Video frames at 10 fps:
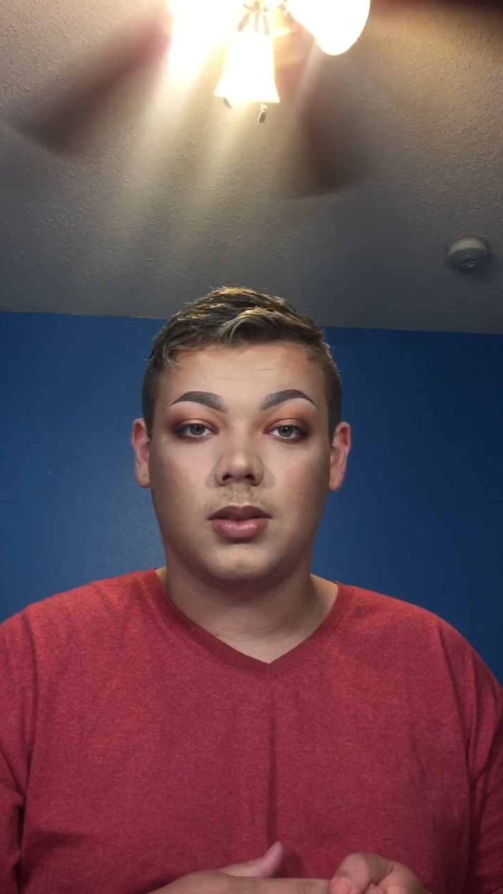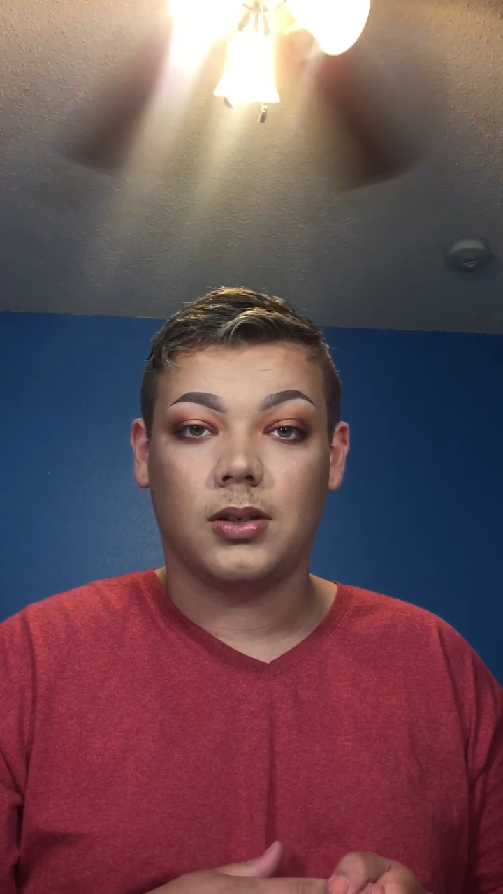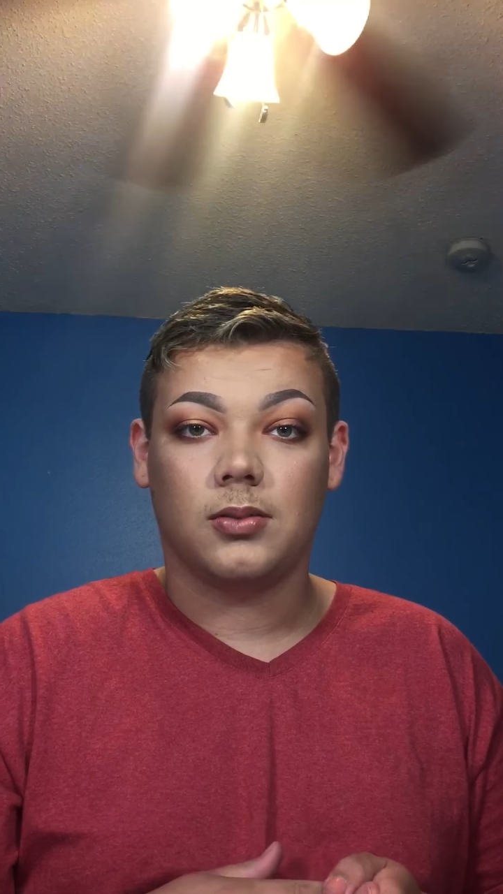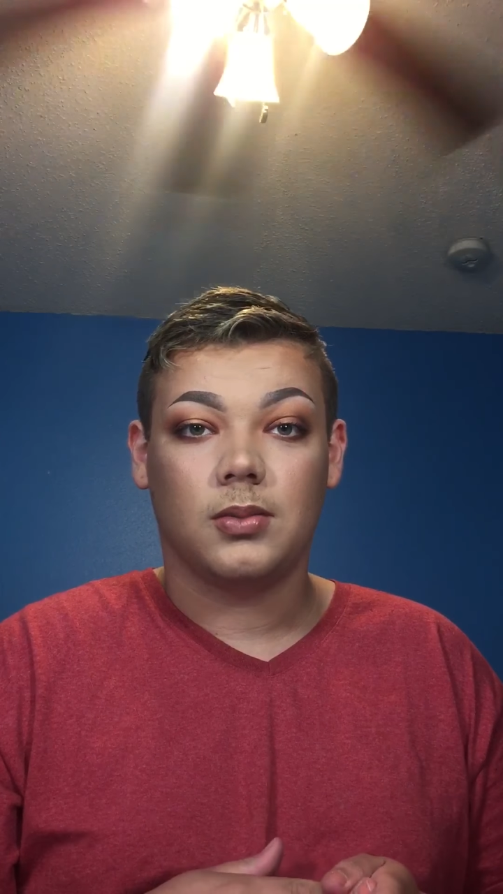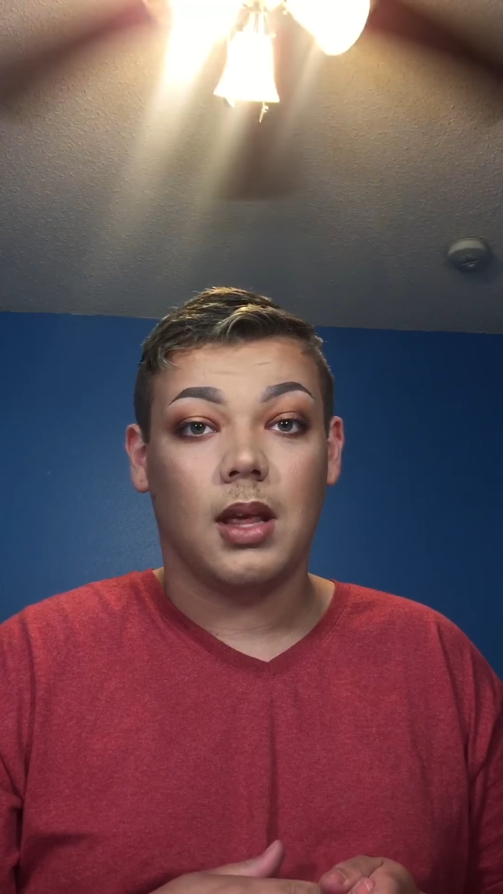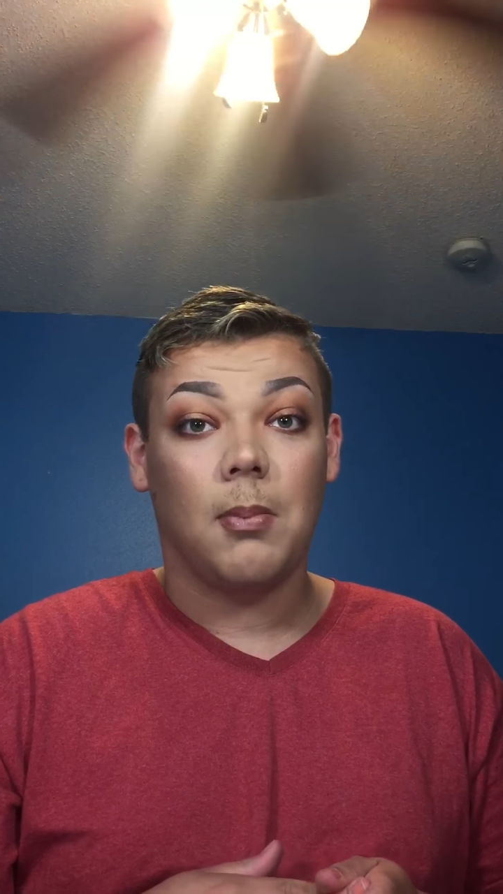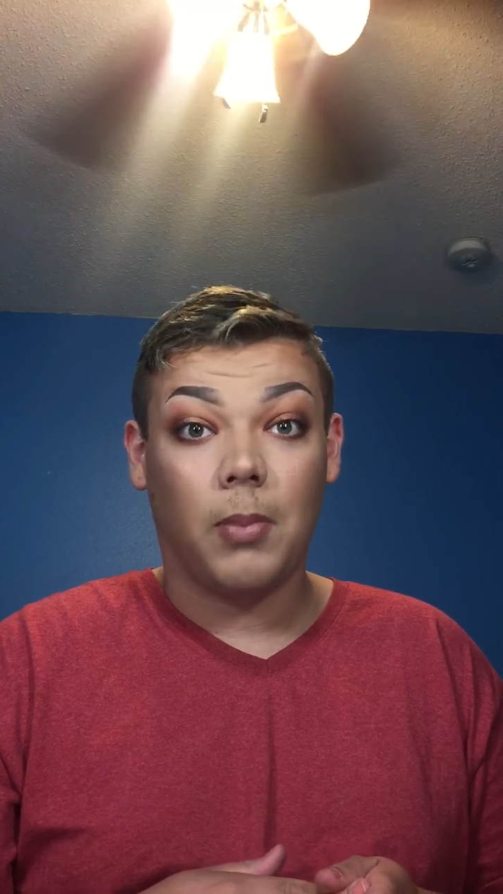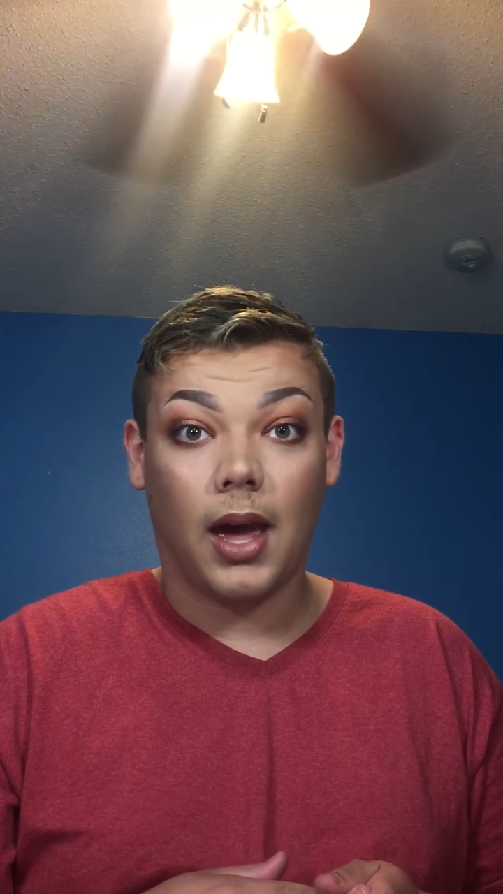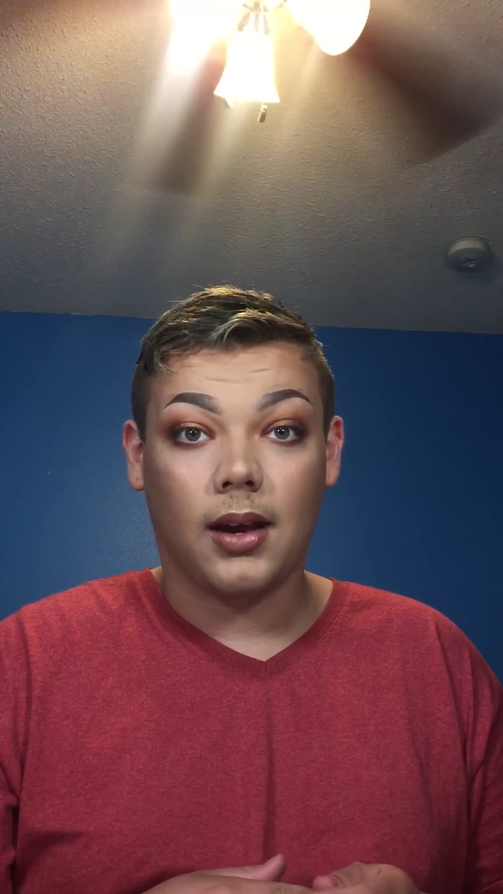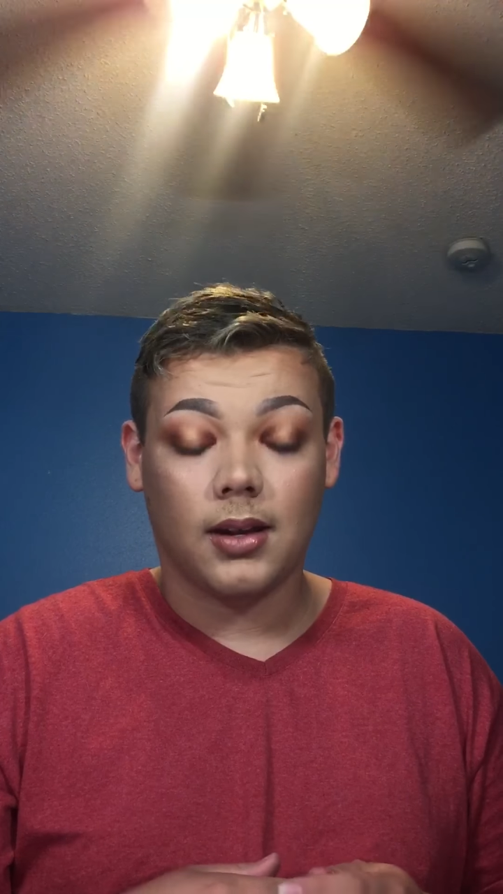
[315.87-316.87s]
so
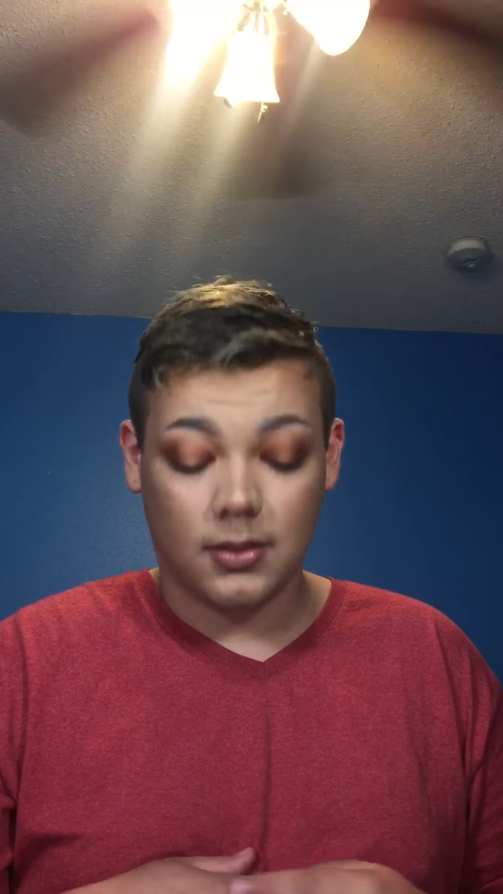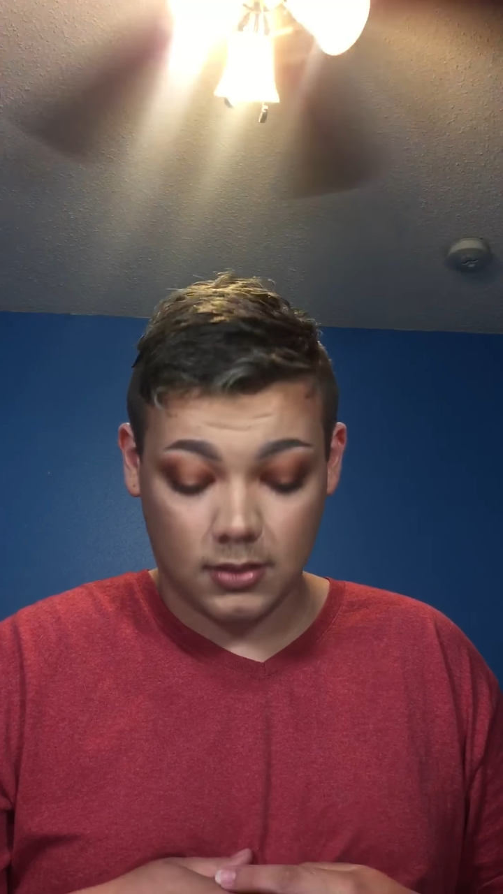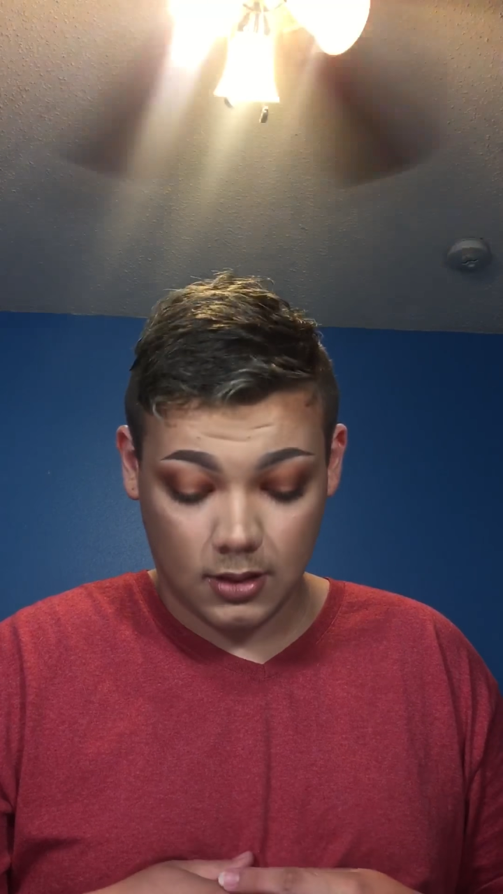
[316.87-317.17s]
Mac.